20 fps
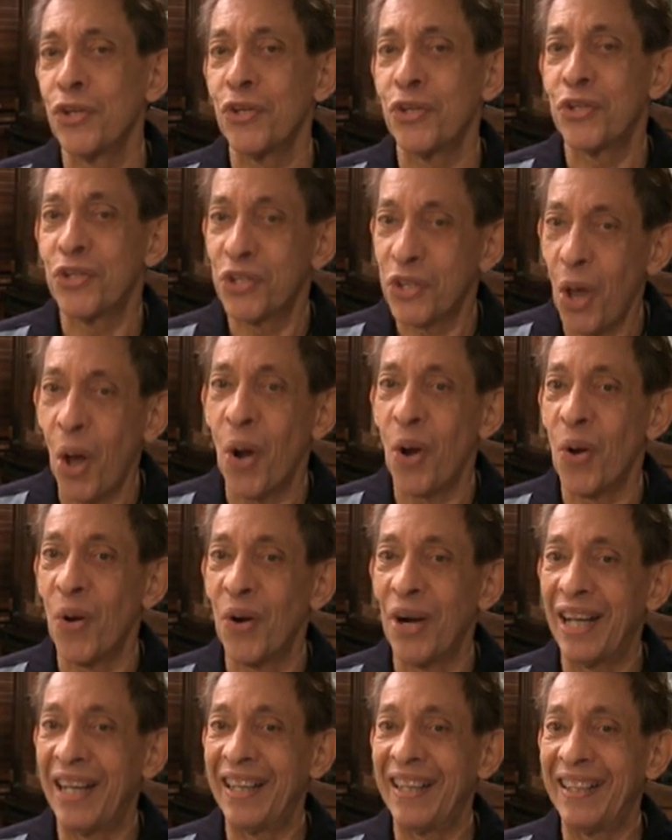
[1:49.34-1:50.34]

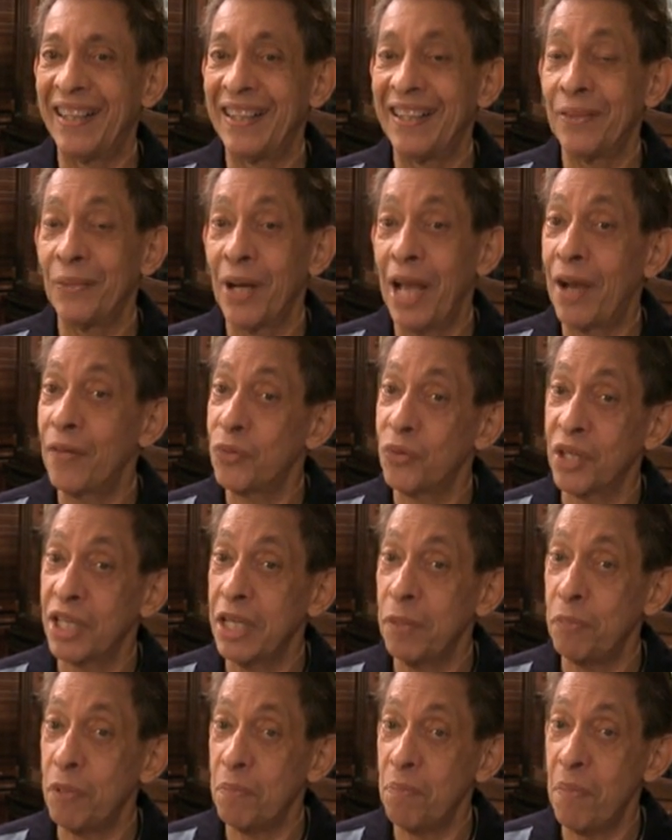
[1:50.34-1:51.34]
So we have to
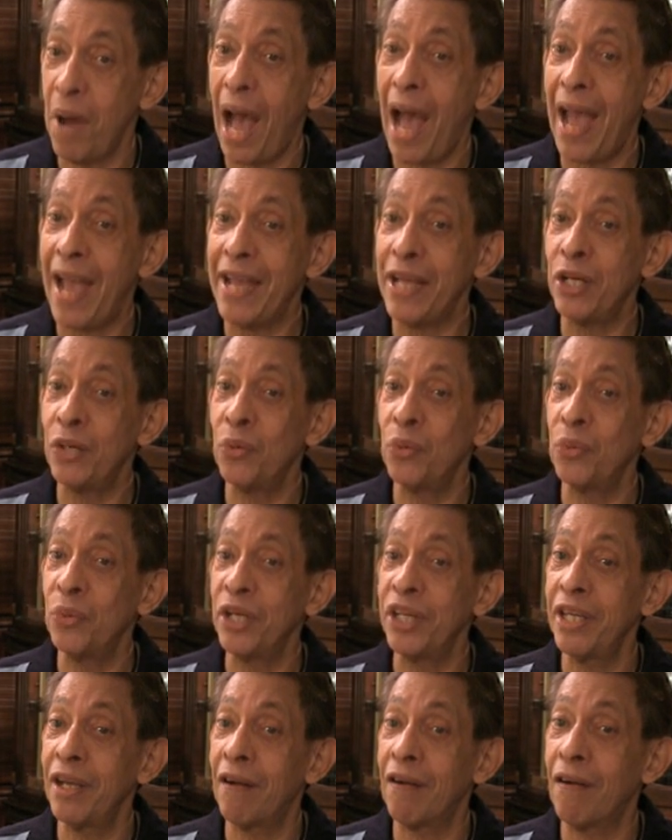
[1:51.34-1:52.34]
keep in mind
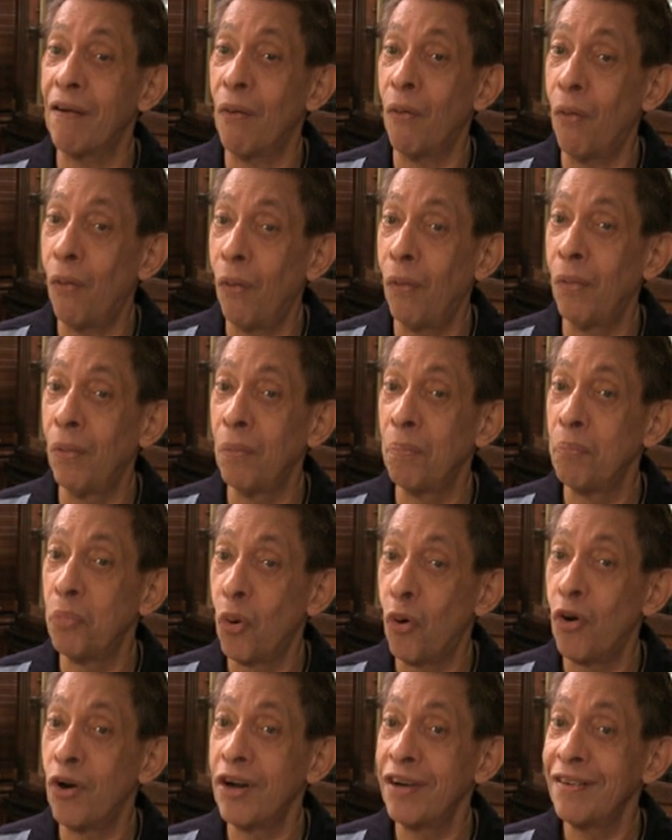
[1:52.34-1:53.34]
we are all
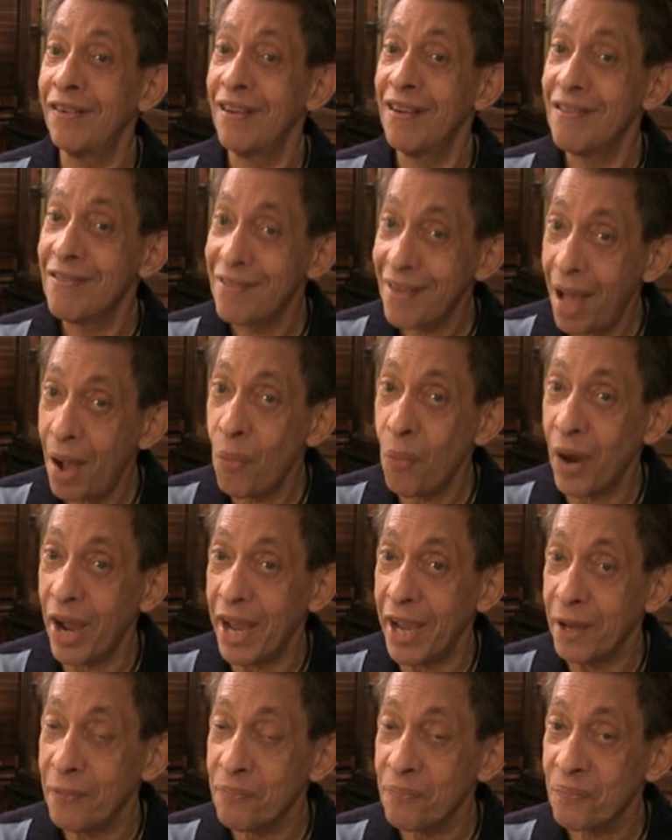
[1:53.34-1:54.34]
born that
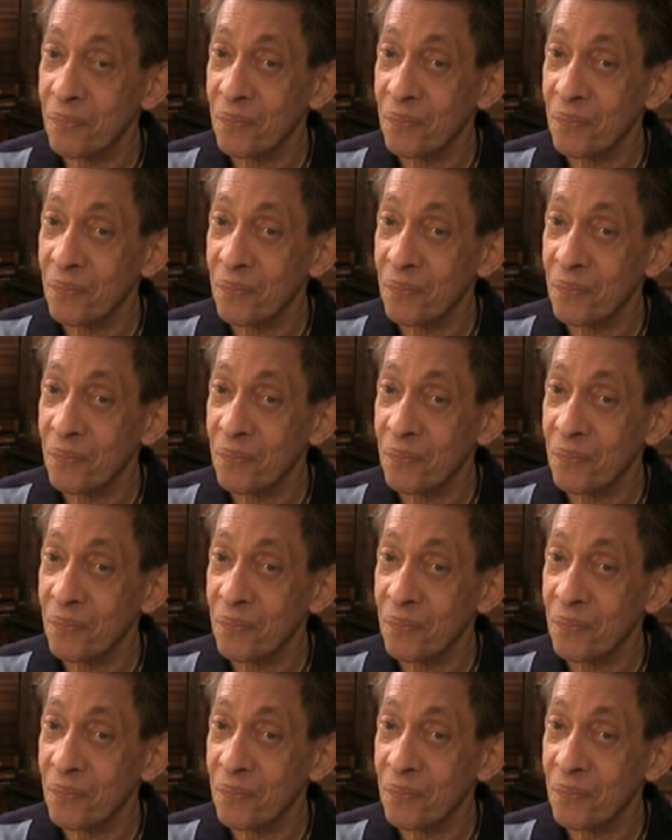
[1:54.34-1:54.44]
way.